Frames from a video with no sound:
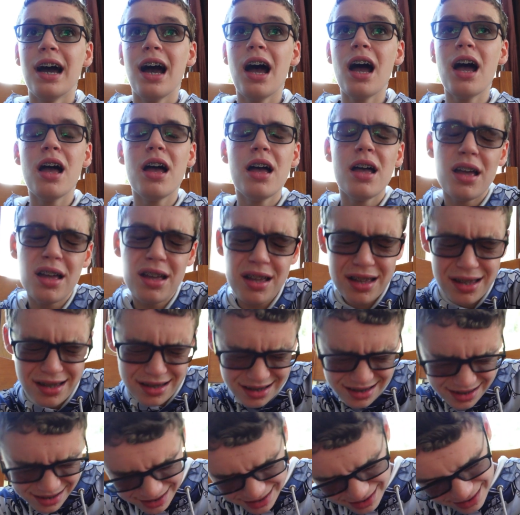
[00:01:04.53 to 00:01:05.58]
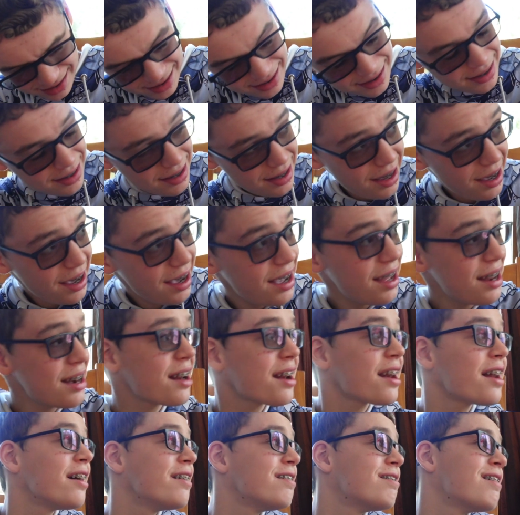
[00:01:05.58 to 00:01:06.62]
I
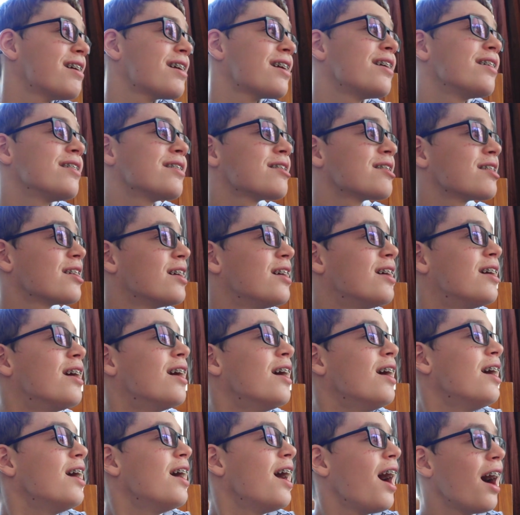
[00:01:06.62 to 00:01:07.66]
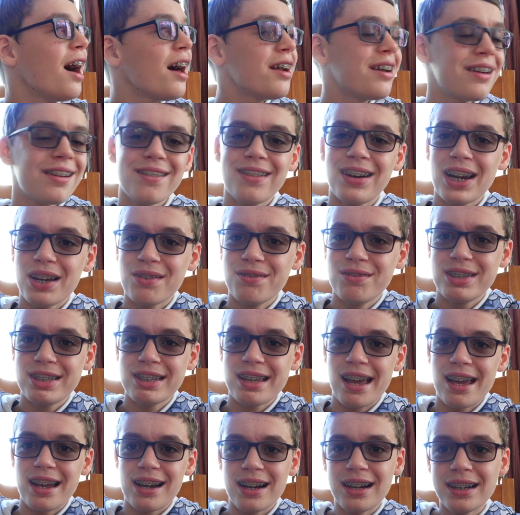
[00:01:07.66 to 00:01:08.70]
don't know what I'm, I don't know what I'm
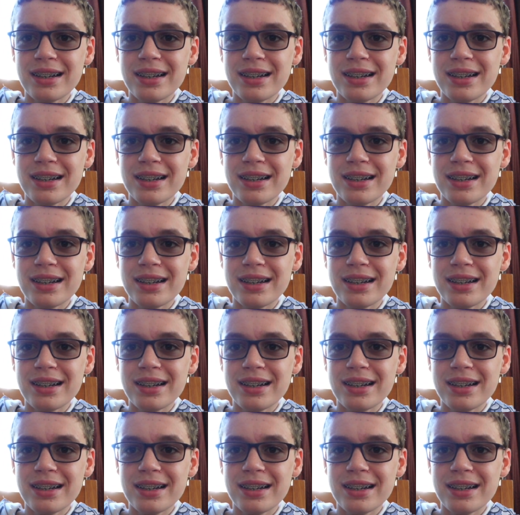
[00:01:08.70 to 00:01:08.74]
saying.